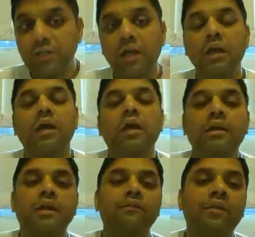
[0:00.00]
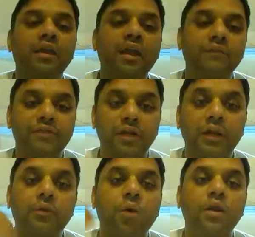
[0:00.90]
Krishna, and then we
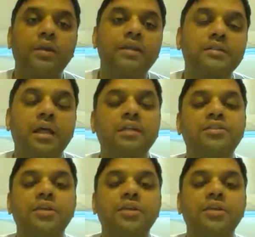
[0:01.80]
have certain qualities.